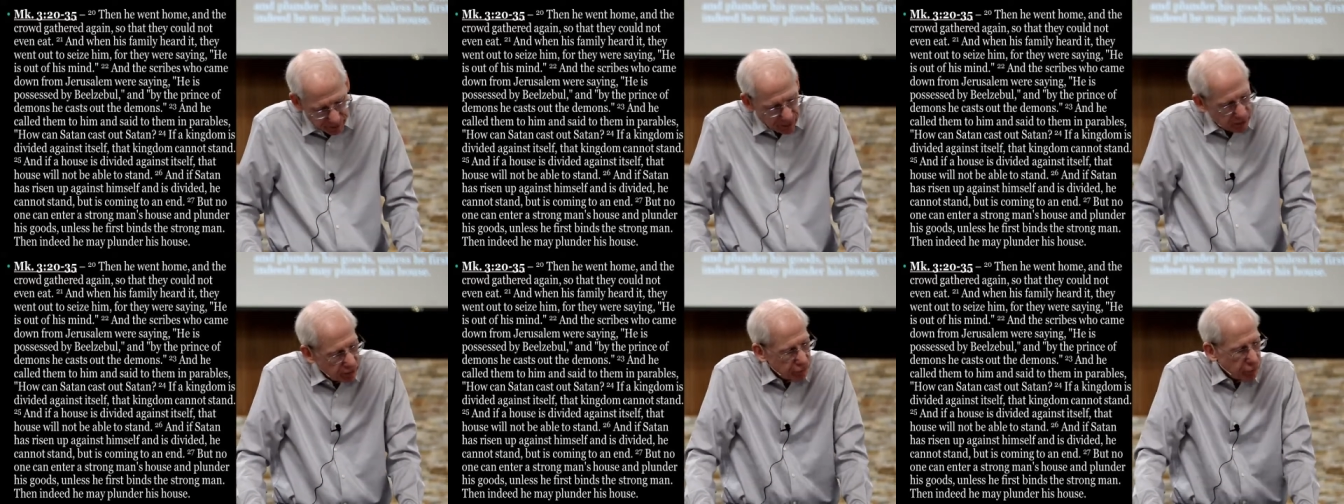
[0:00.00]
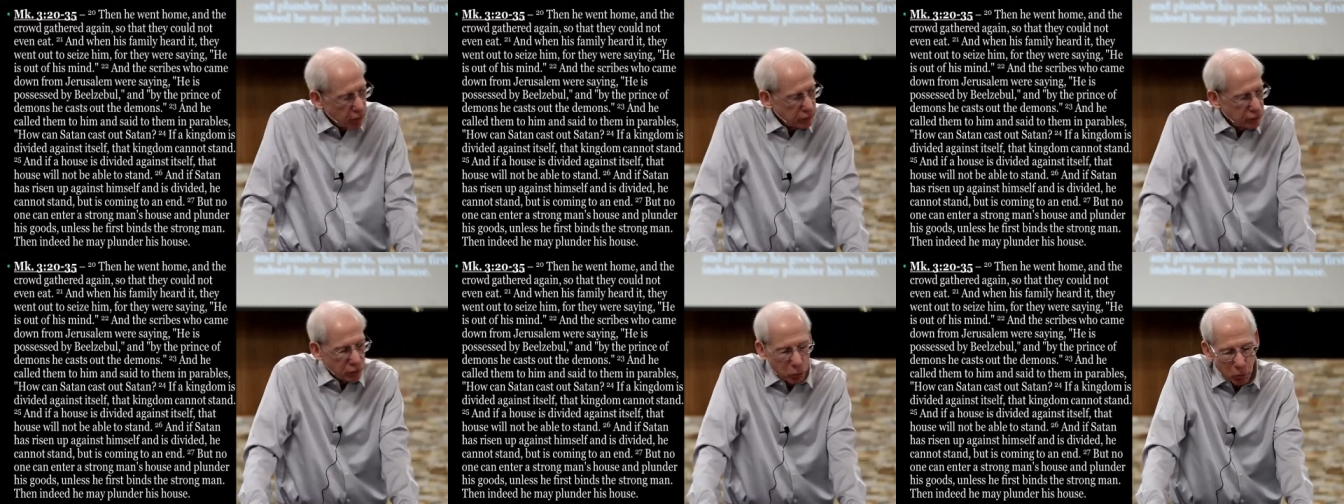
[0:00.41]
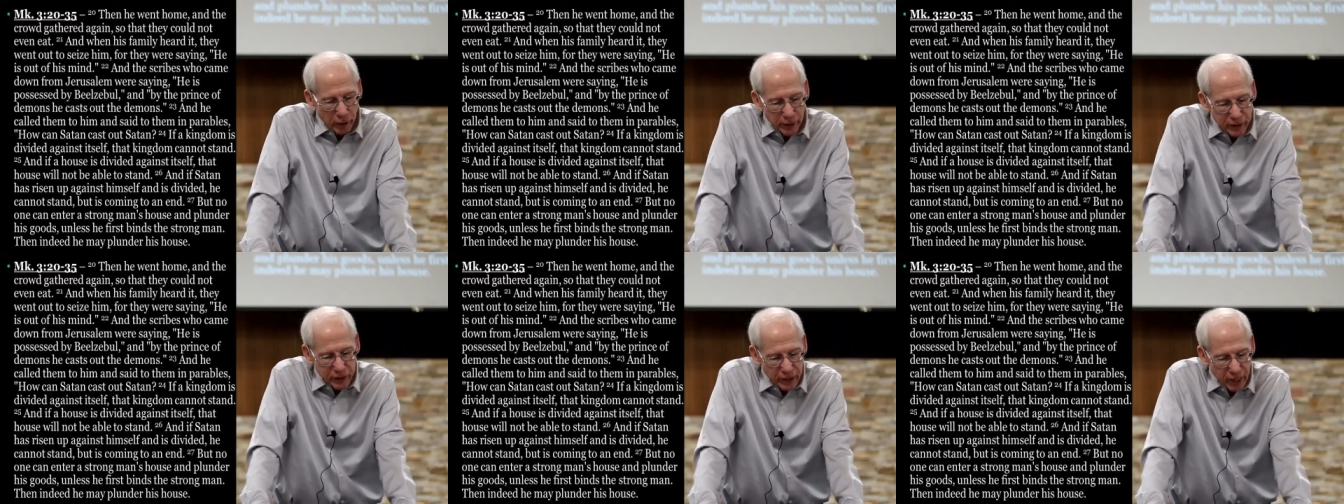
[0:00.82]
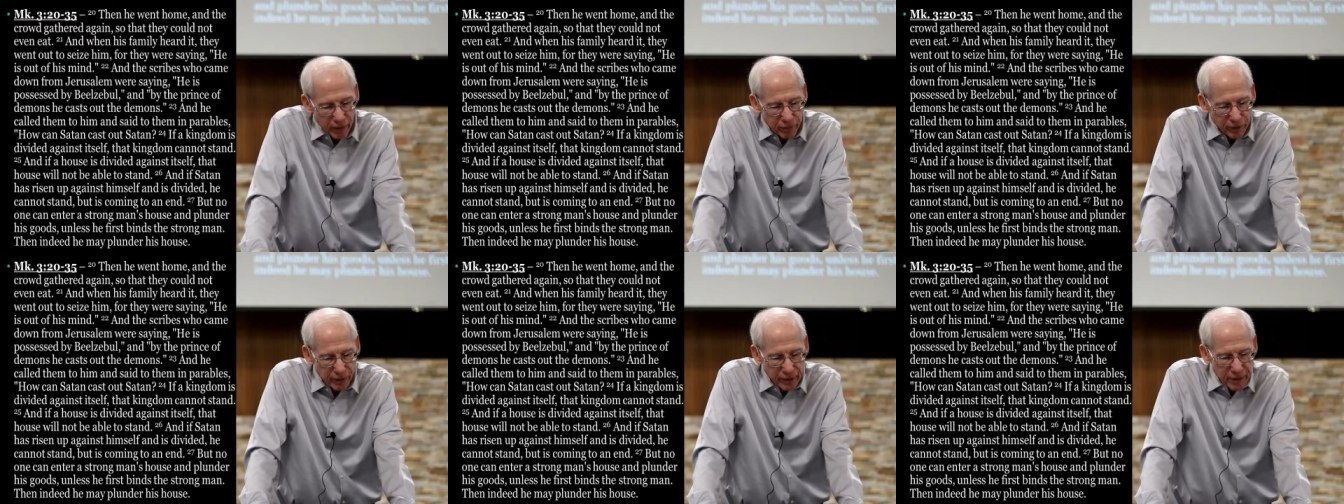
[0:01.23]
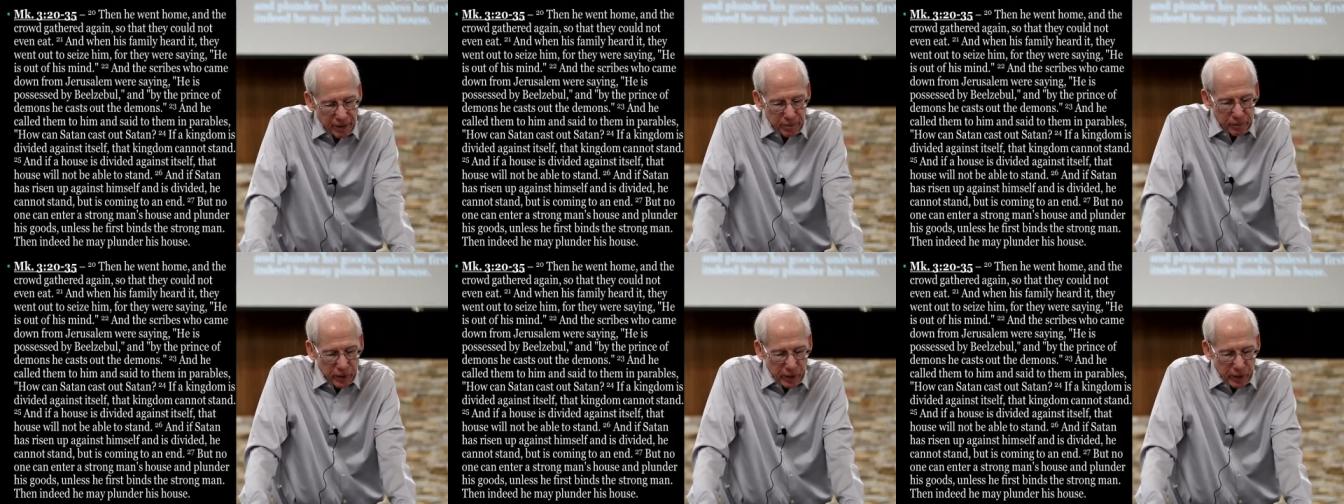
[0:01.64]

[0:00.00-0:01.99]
And then in verse 27,